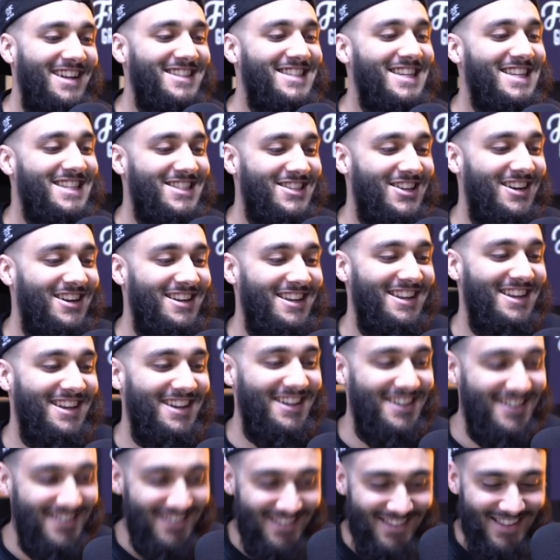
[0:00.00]
at least it's done,
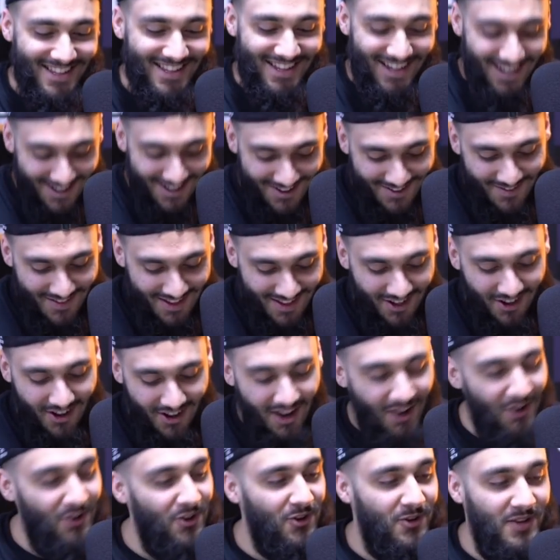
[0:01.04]
innit? I've
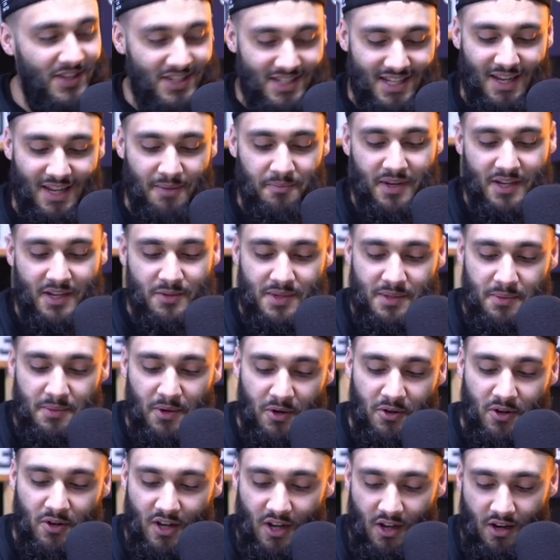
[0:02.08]
got a question here, because we
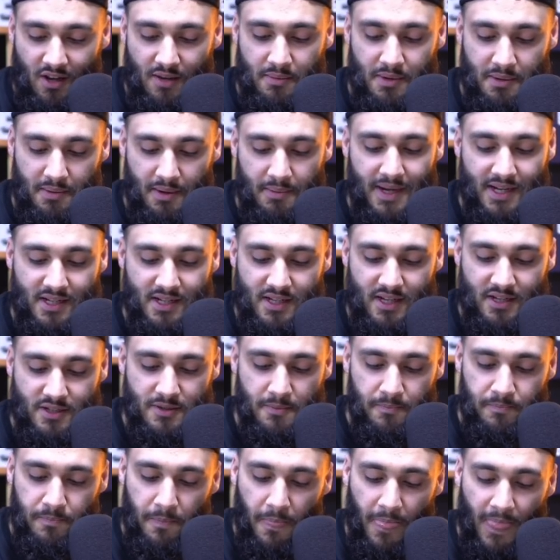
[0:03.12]
spoke earlier a bit about
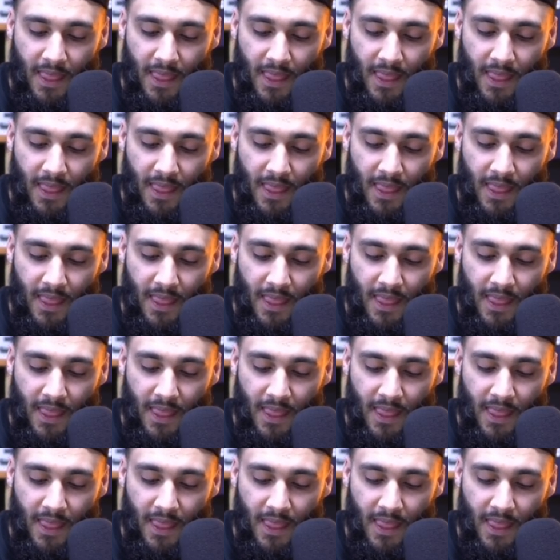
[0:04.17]
Bangladesh.